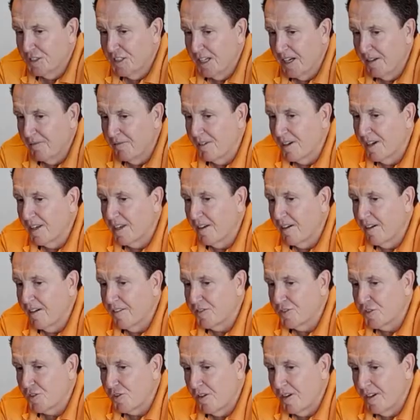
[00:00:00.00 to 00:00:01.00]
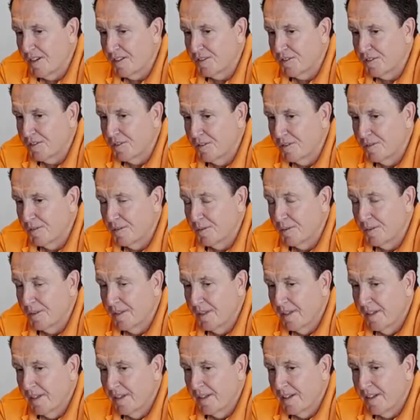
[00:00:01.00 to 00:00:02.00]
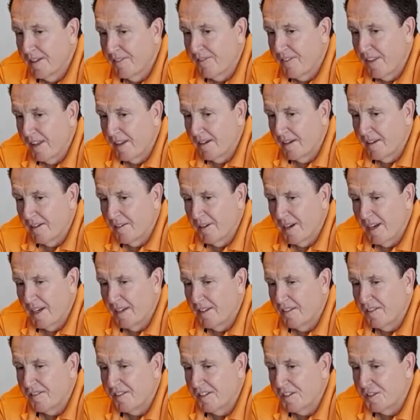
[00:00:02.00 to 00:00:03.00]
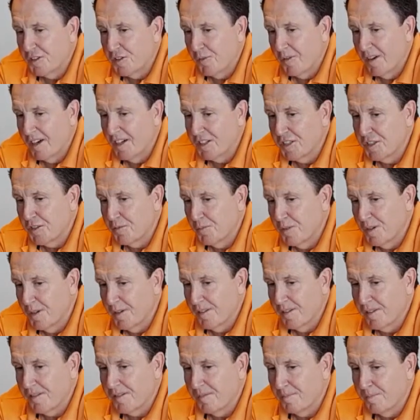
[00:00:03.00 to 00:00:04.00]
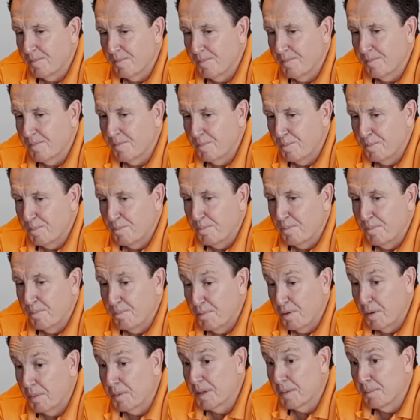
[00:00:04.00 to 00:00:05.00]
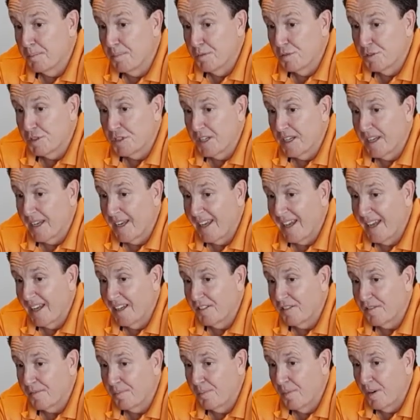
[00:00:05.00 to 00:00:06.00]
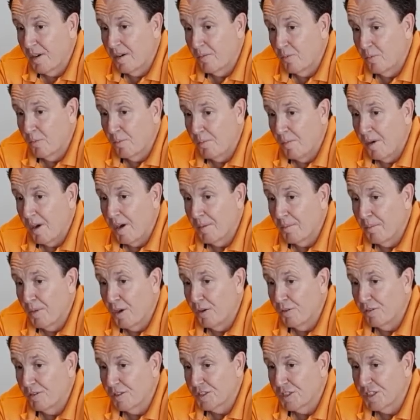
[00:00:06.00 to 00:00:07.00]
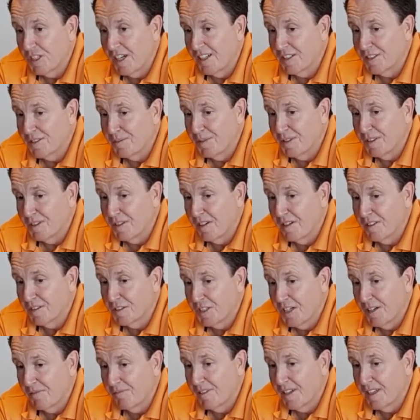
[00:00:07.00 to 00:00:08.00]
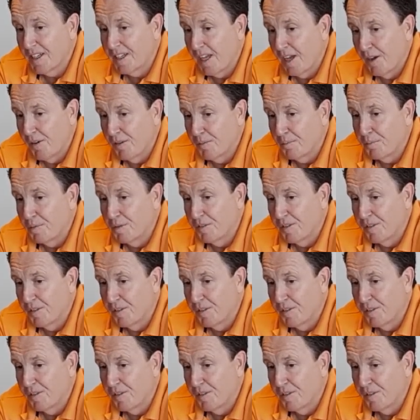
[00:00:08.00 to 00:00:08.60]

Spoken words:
Generally, I've tried to, if that any situation where it's probably pushing against my moral judgment, I'll generally go and